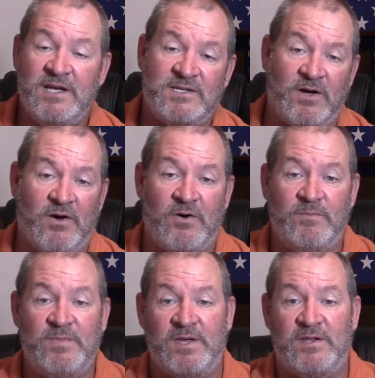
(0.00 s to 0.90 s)

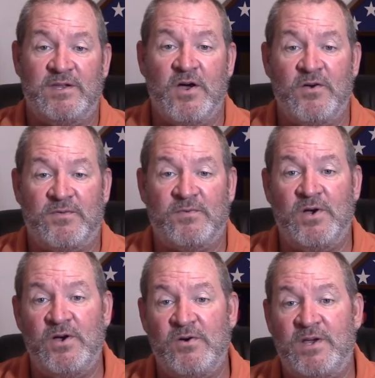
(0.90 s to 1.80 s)
So you go
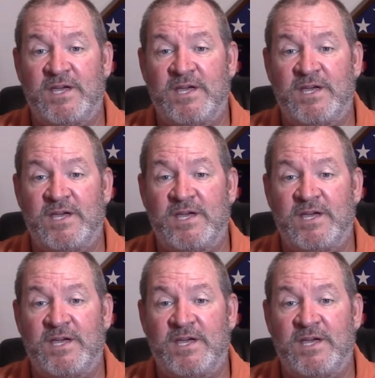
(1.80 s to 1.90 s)
through,